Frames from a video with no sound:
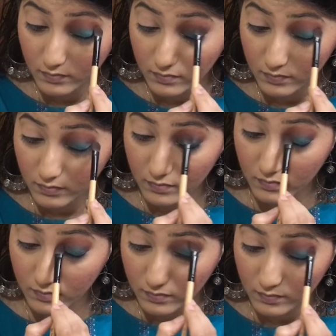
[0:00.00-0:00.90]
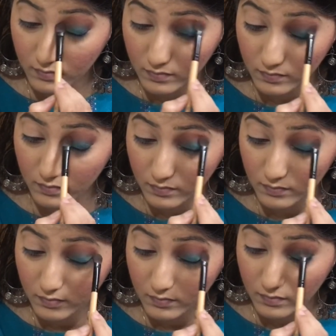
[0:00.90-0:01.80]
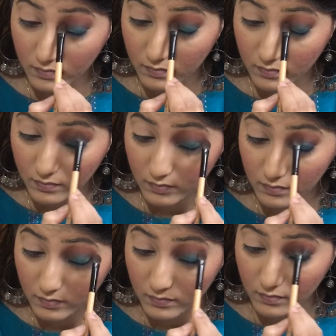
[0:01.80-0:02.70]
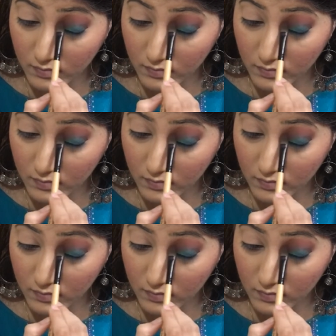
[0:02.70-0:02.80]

(no one is talking)